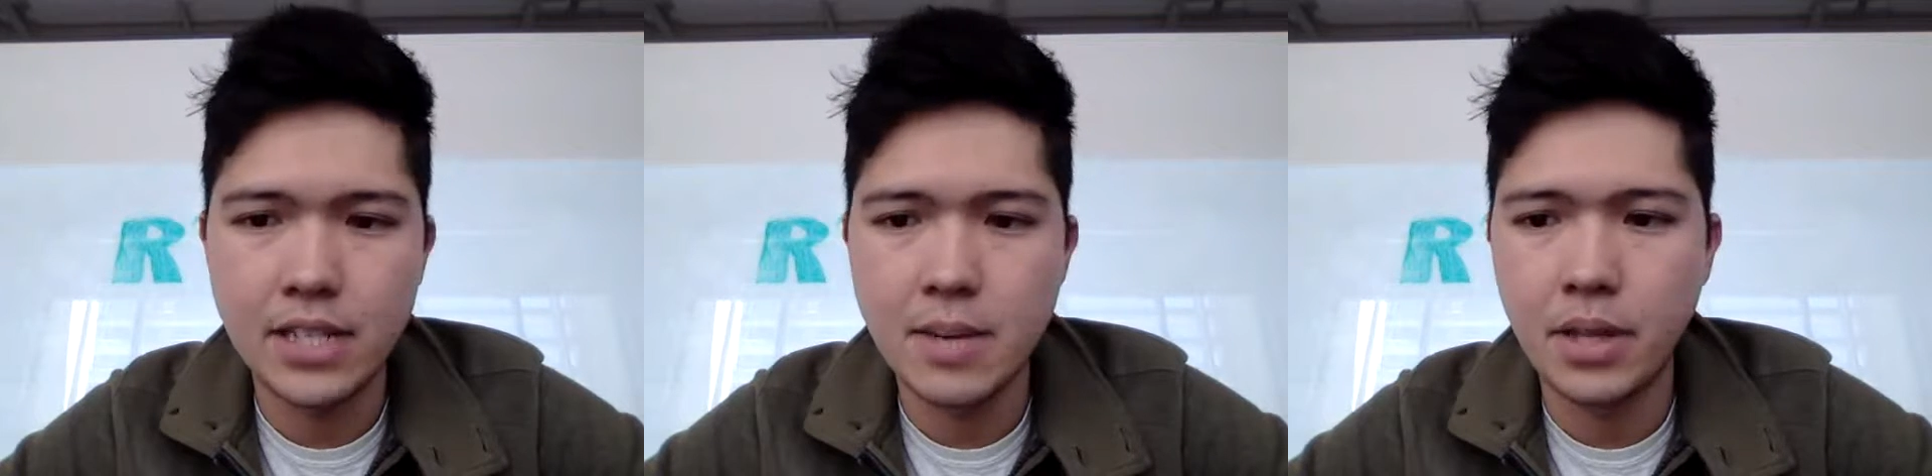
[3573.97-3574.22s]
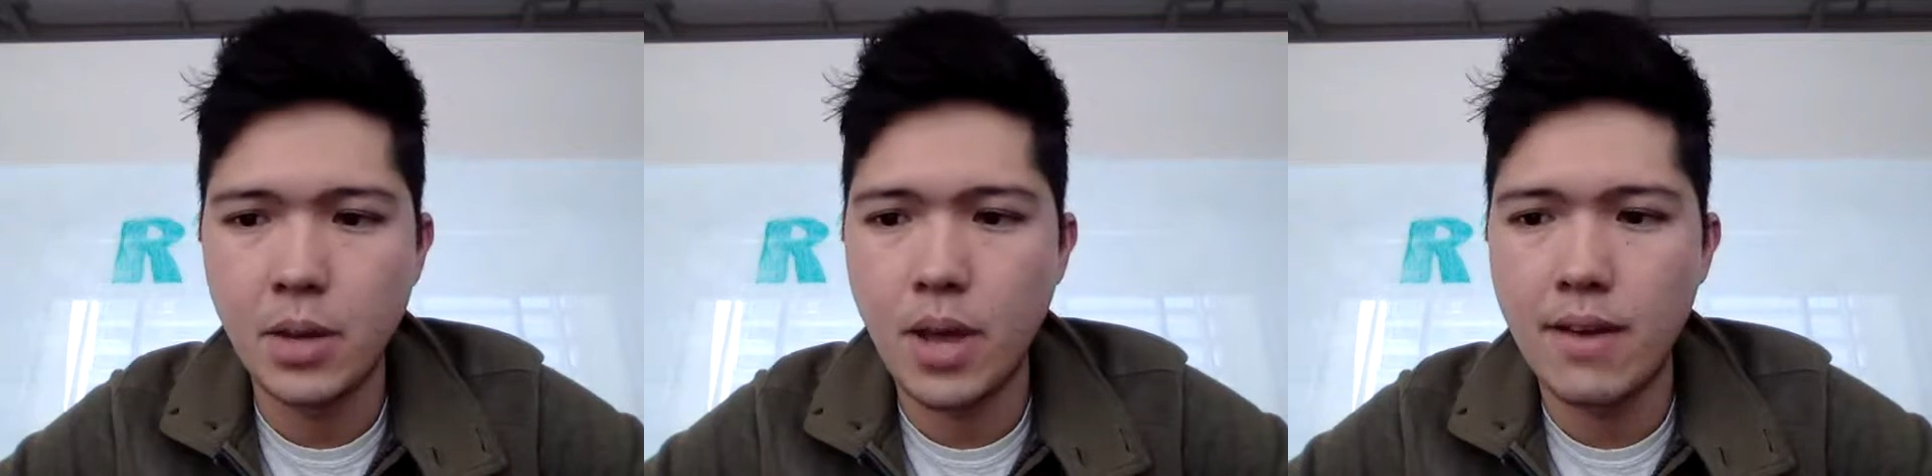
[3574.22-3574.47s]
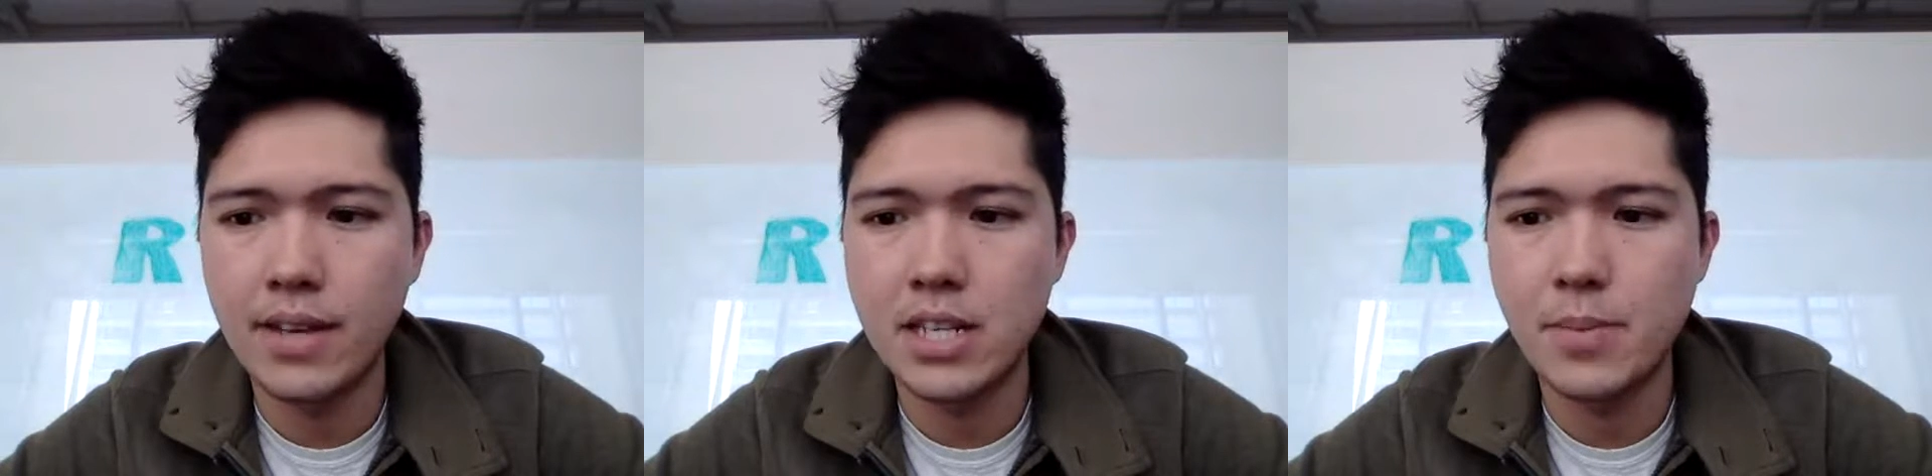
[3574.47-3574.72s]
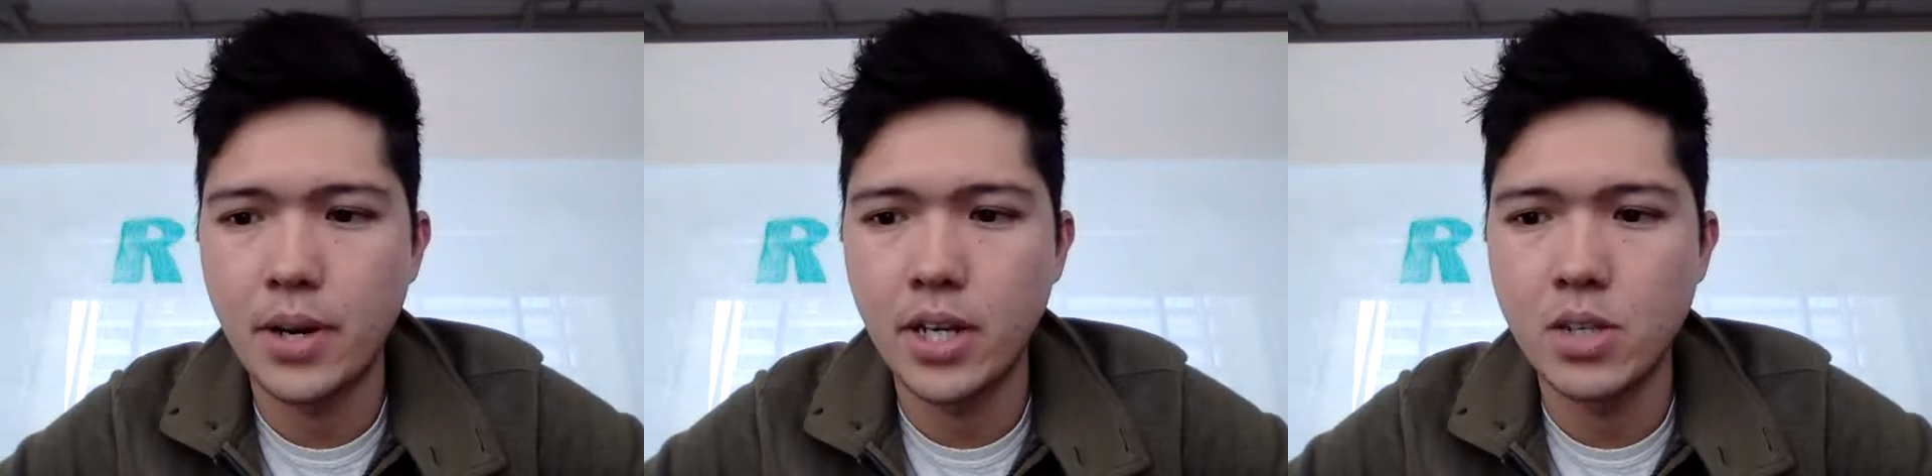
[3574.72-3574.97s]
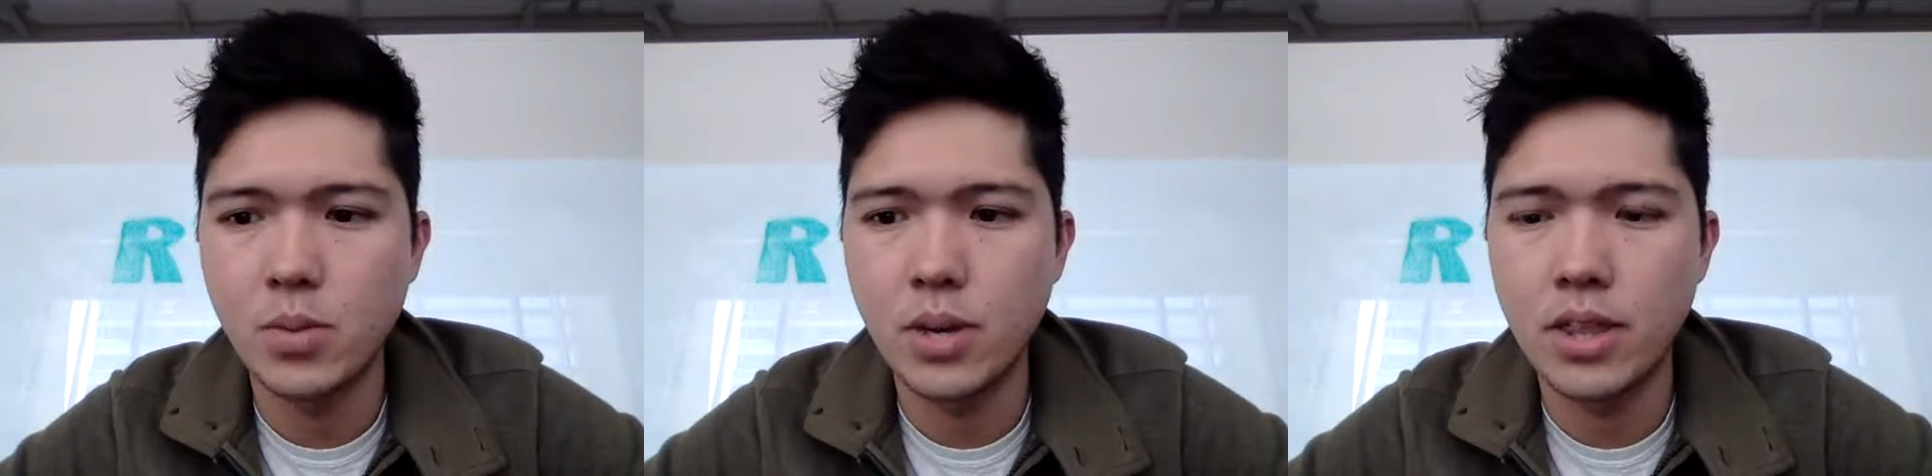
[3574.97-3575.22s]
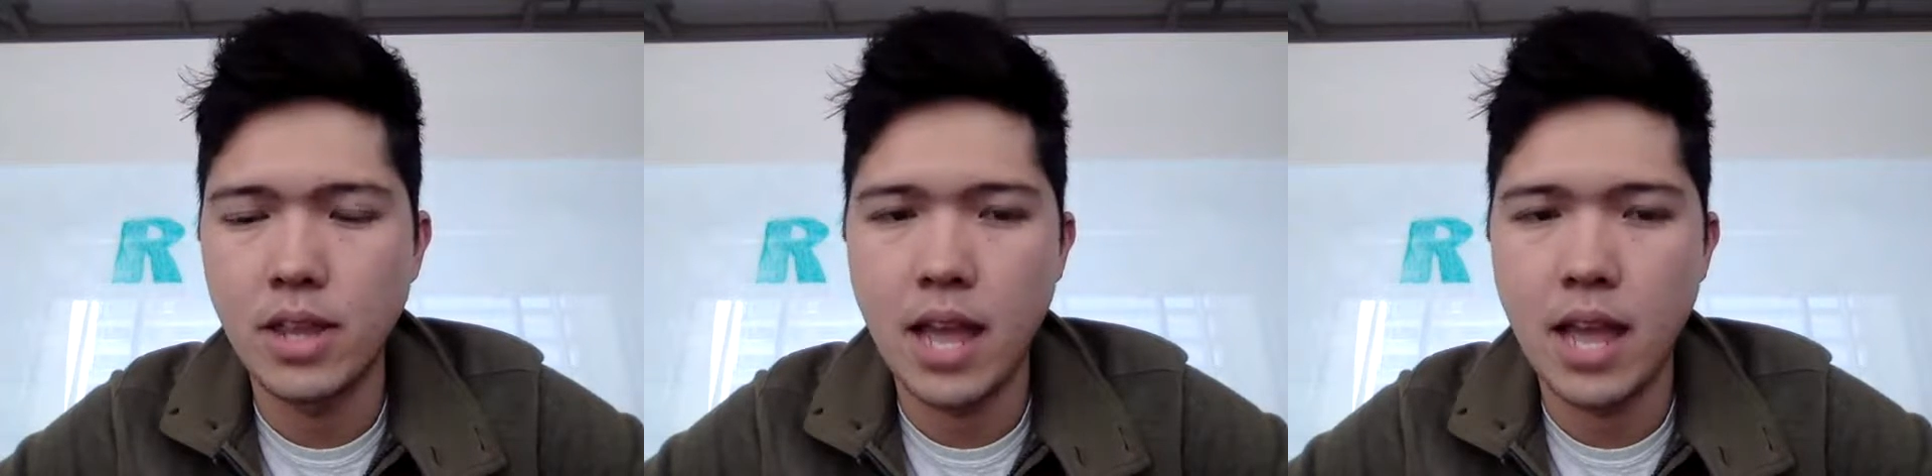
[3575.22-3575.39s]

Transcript: something that we have experience with